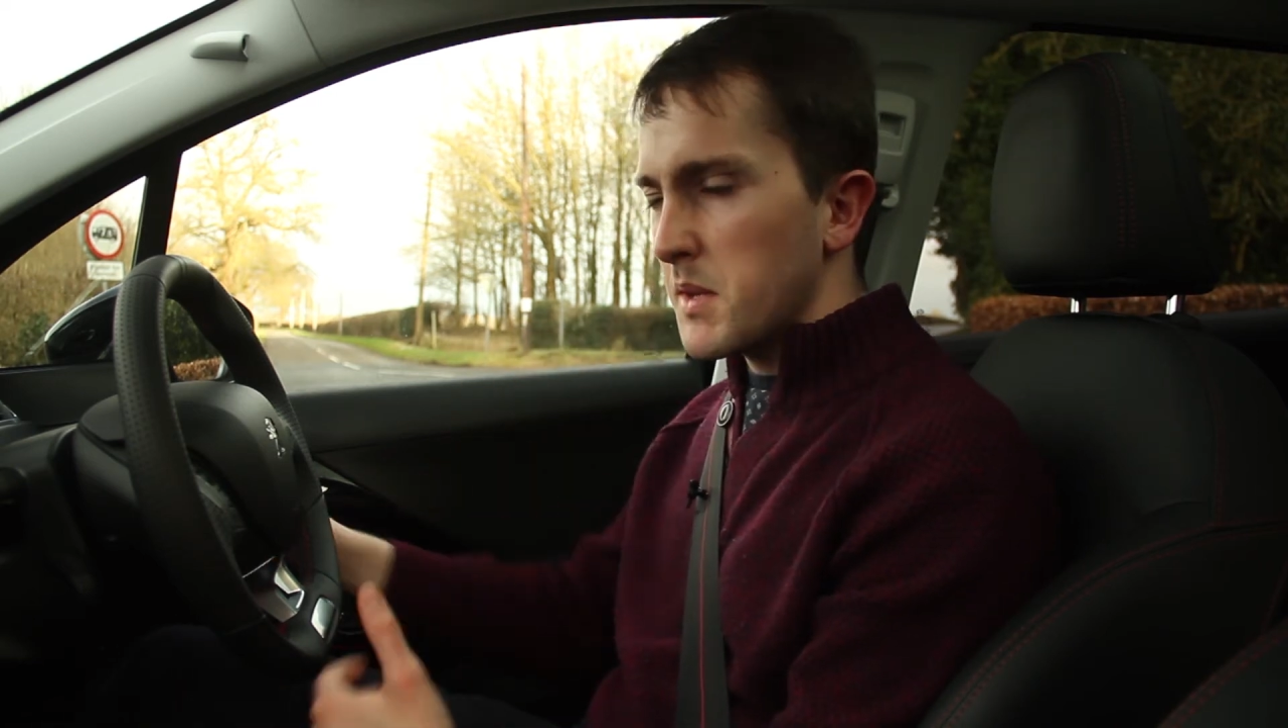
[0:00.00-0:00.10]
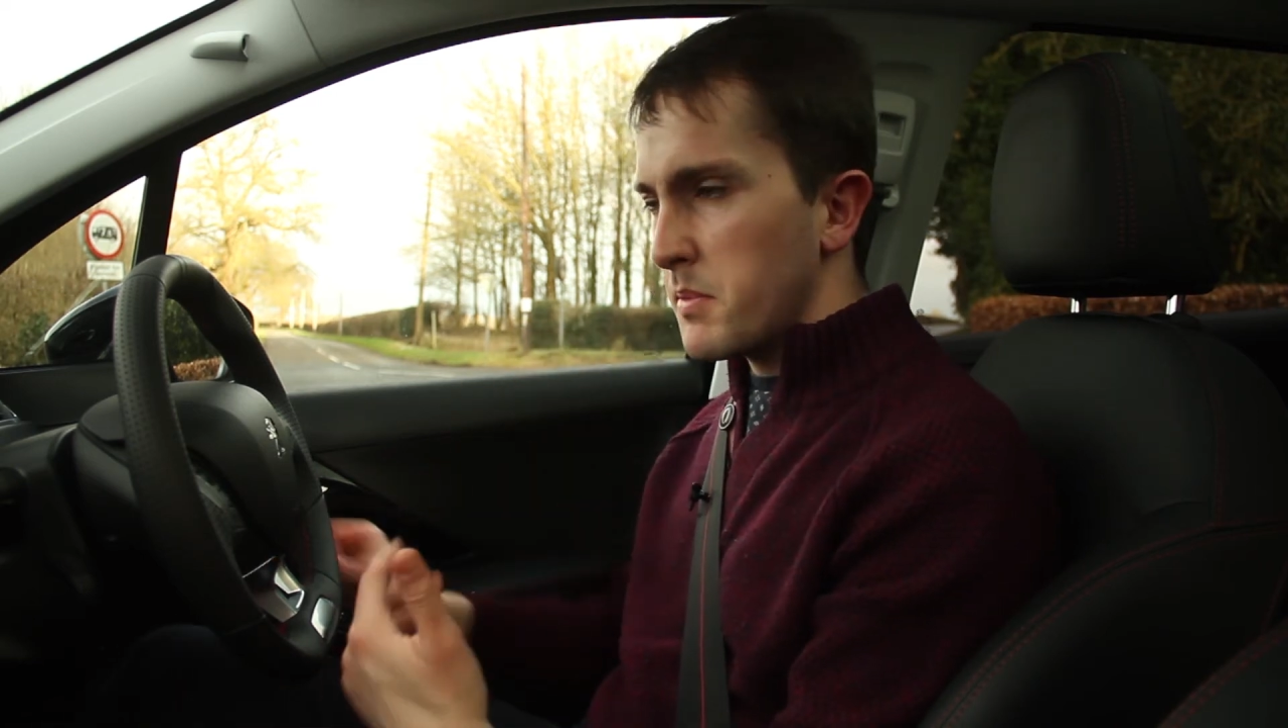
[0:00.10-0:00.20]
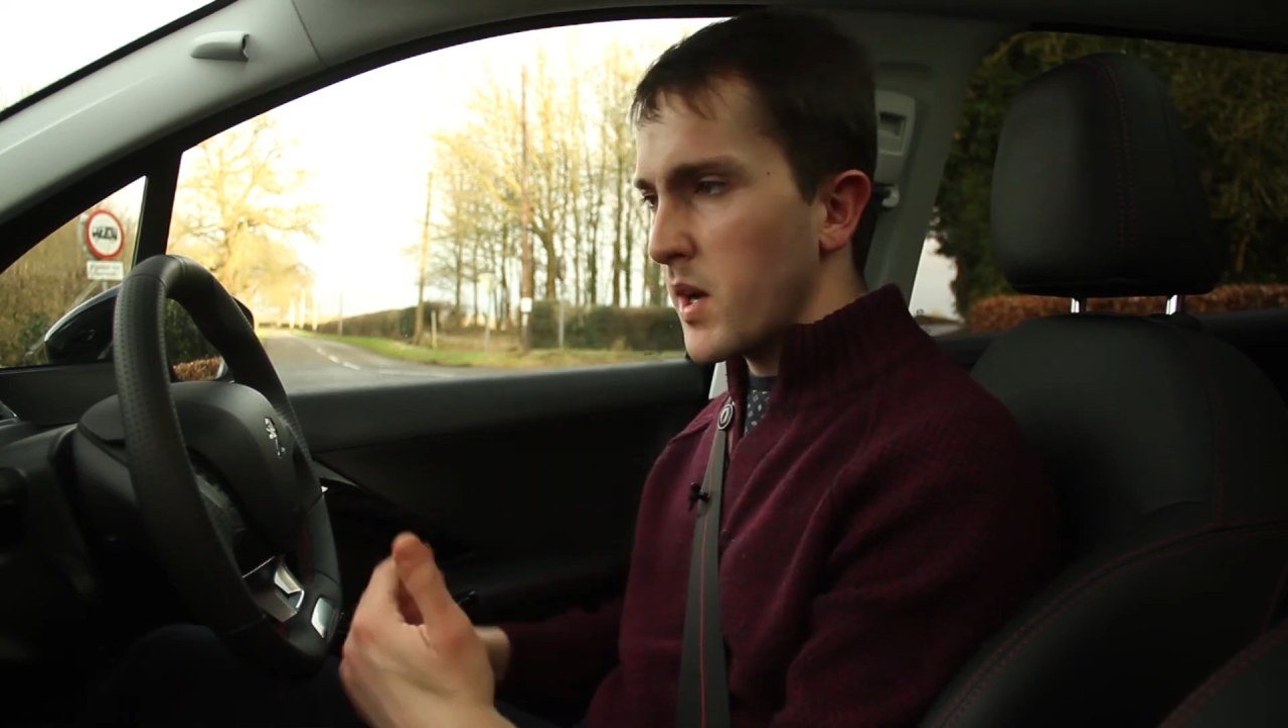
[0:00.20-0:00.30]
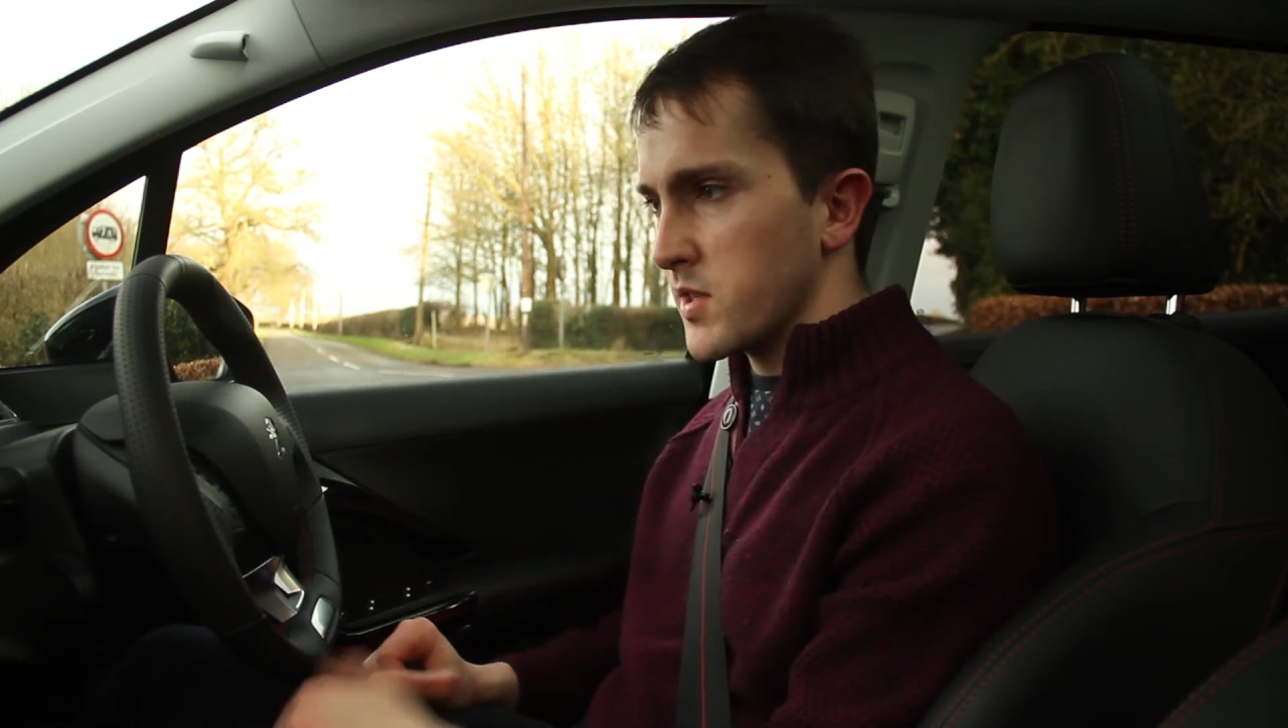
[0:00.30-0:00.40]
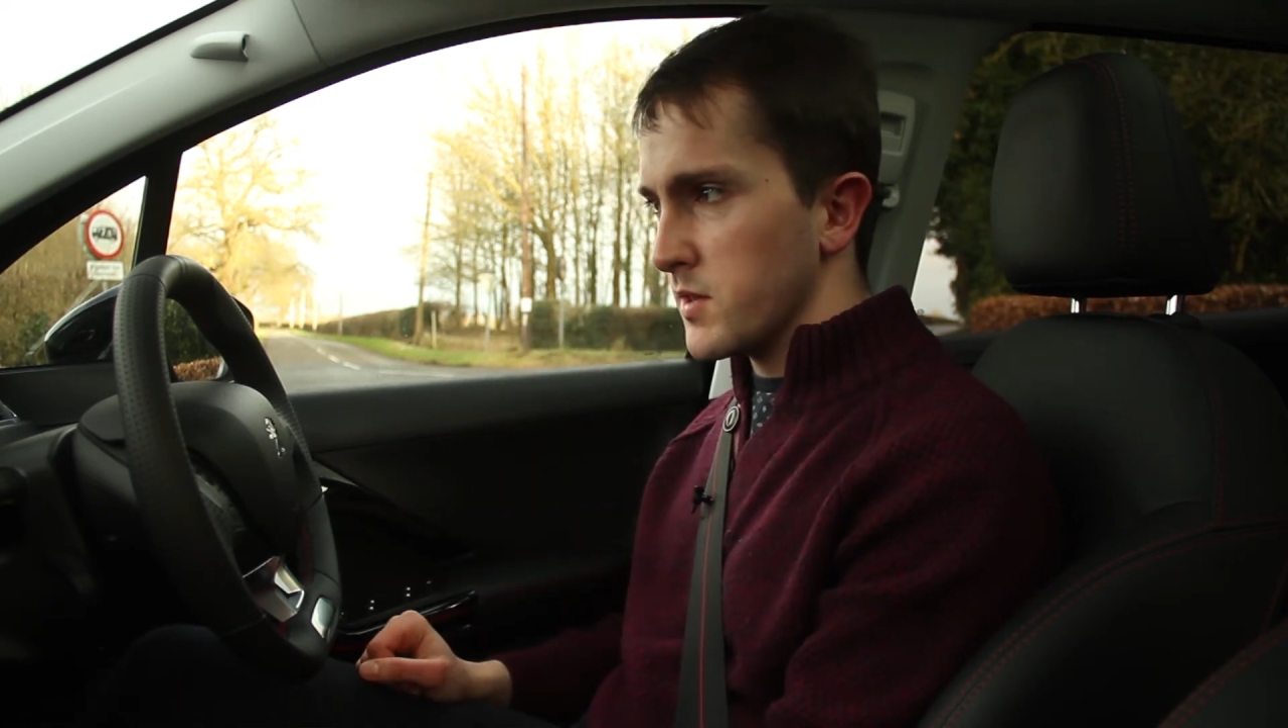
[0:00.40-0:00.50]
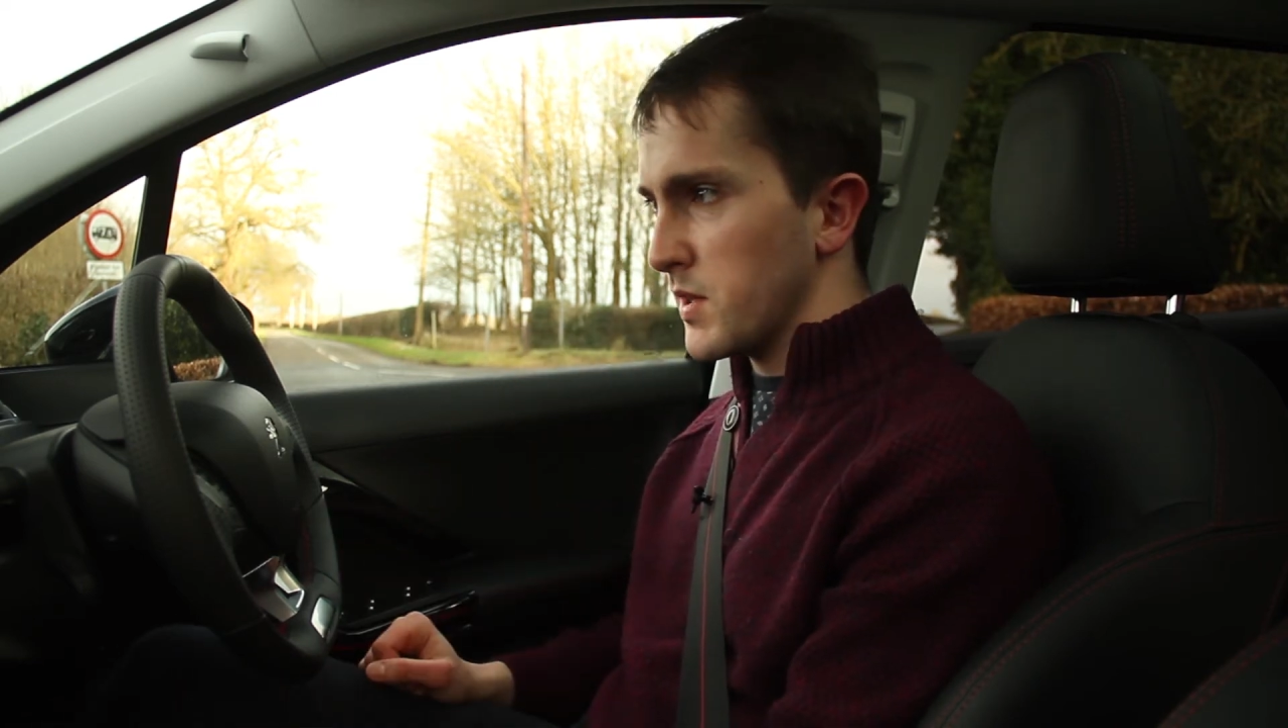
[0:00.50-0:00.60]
in a Peugeot